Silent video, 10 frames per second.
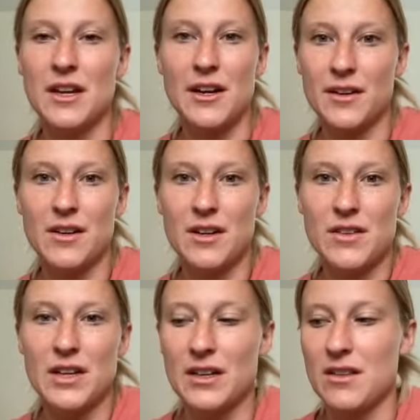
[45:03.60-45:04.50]
there, you're not
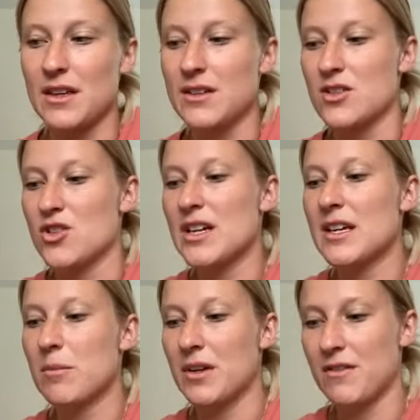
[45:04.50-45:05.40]
even going to think to drink
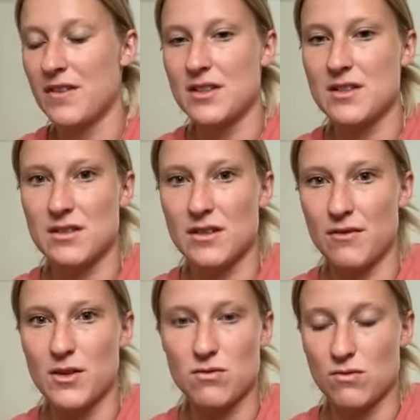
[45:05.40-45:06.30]
it. But if it's
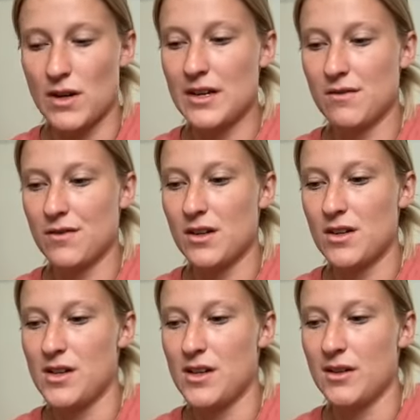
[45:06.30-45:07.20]
right in front
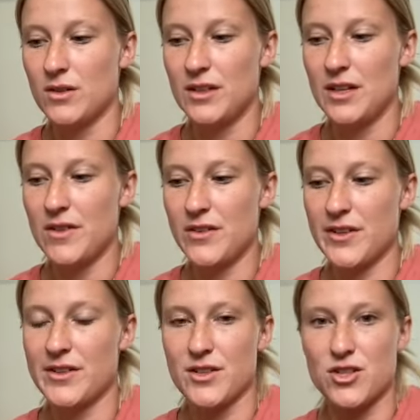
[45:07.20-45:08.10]
of you, even if
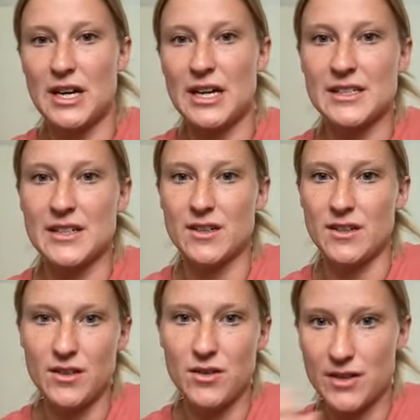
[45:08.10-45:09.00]
you're distracted,
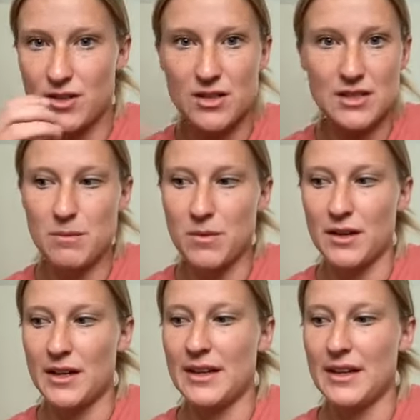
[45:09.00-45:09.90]
you can just sip
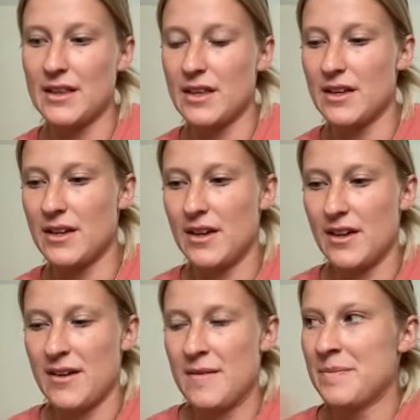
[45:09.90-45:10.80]
on it. And I think
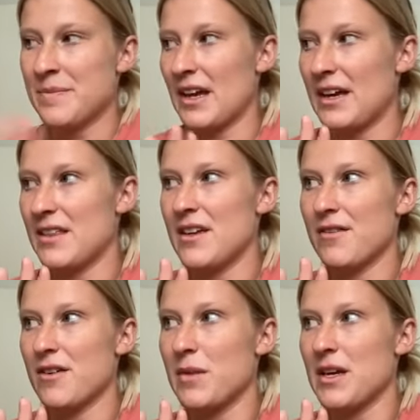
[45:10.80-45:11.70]

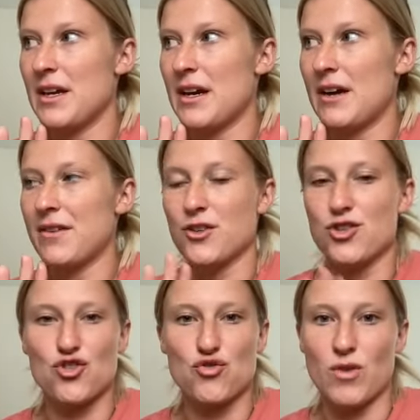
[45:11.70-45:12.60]
for me, having a
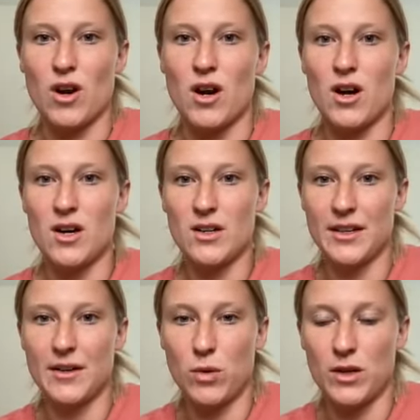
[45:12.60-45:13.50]
straw,
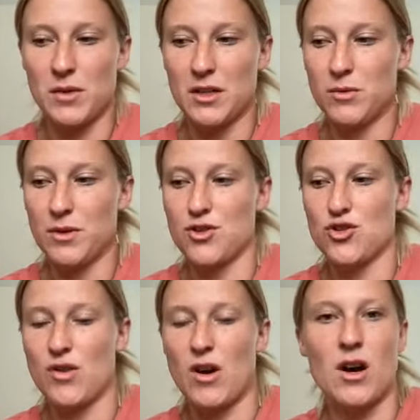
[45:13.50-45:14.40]
like a water bottle with a
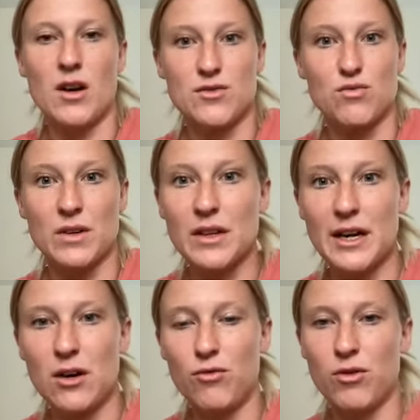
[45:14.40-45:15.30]
straw, is really
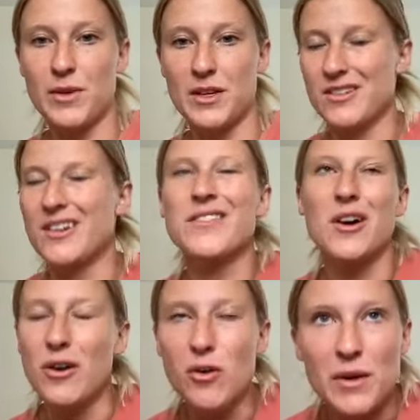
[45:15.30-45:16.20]
helpful, because you don't have
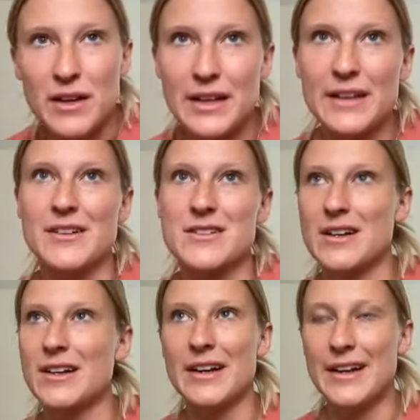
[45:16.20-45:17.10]
to open it. There's
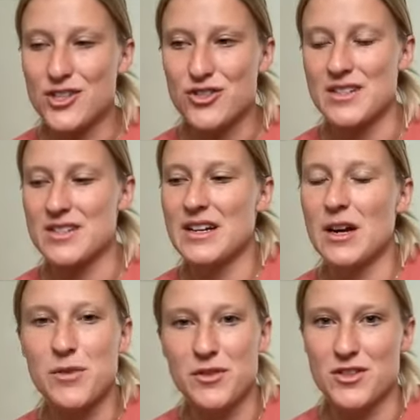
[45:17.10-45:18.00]
not an extra
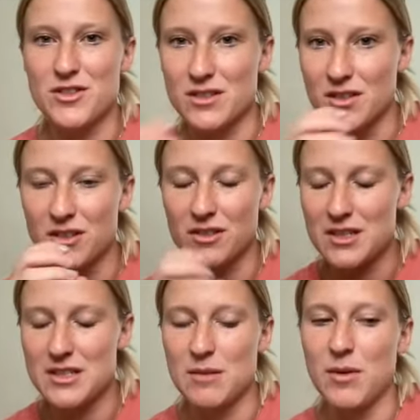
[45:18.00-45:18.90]
step. You can just literally
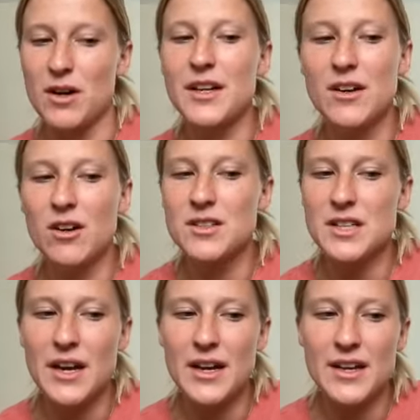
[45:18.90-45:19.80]
sip on it all
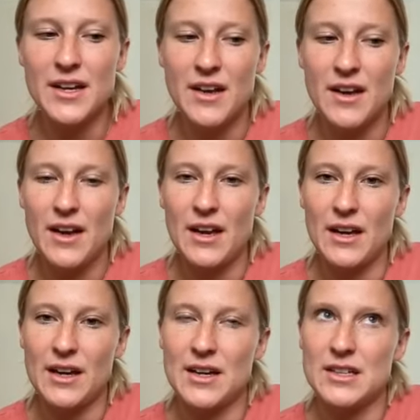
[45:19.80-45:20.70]
day.
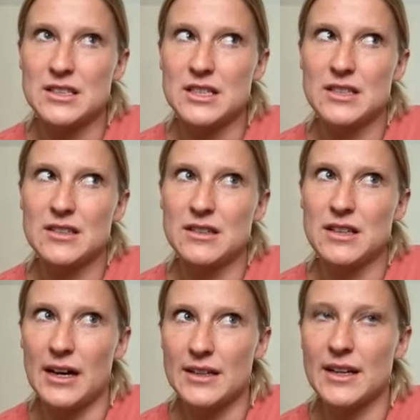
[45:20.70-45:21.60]
And
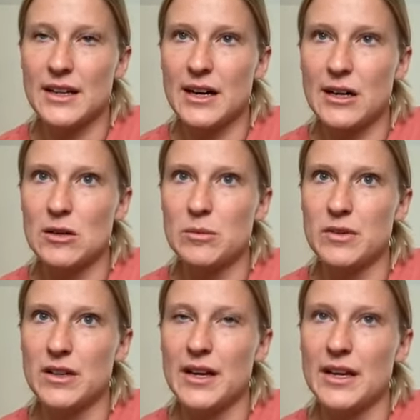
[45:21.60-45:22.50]
that can help,
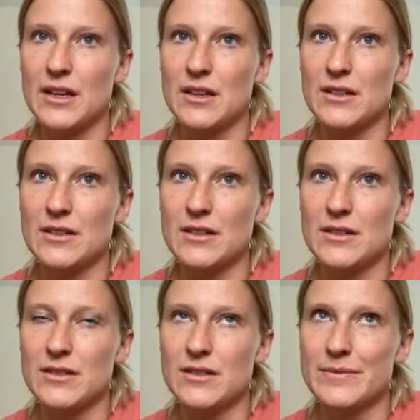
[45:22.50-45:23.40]
like,
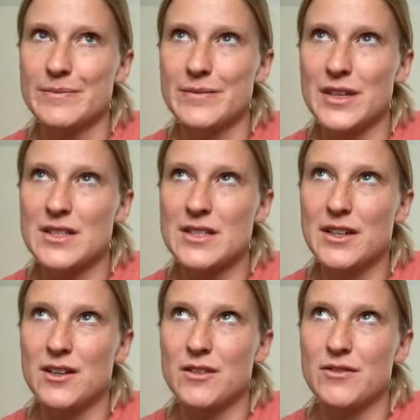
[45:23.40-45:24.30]

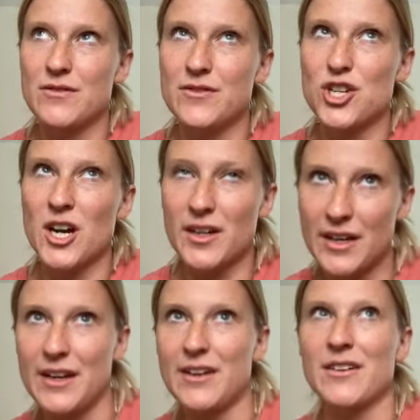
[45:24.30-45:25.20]
instead of
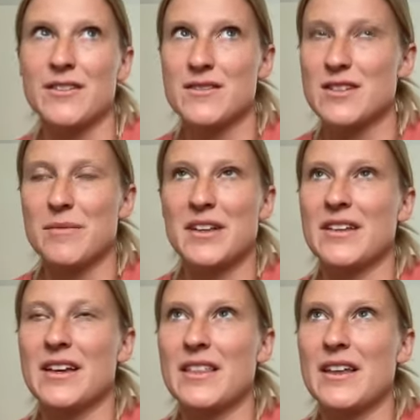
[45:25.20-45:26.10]
chugging or something
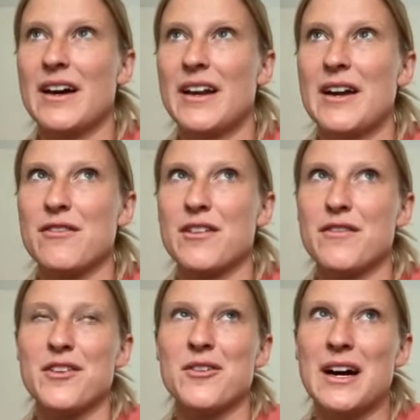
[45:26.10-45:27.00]
like that every
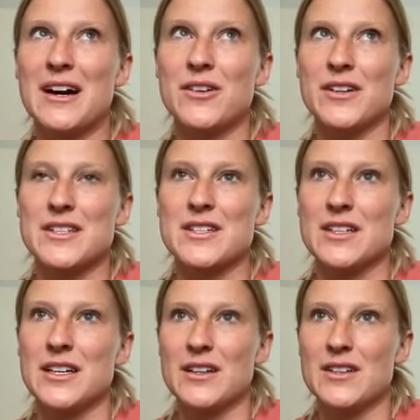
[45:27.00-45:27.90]
few hours, it's
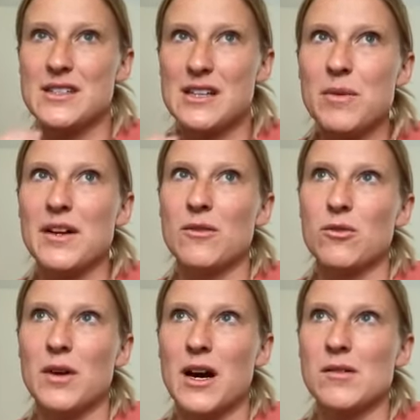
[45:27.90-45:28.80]
like sipping
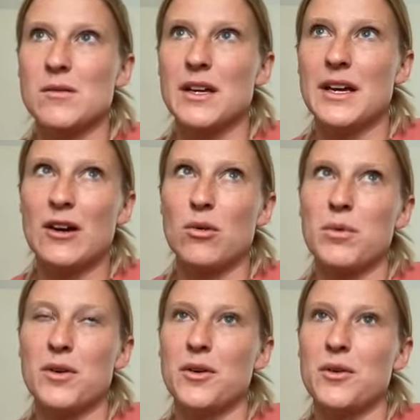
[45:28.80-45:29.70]
will probably help
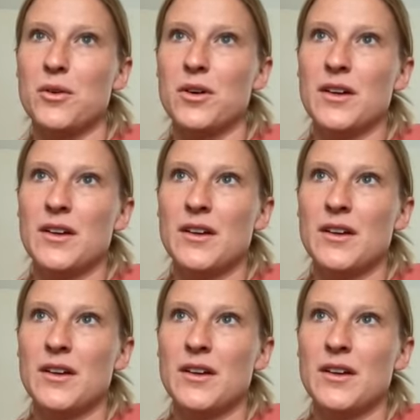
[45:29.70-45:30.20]
you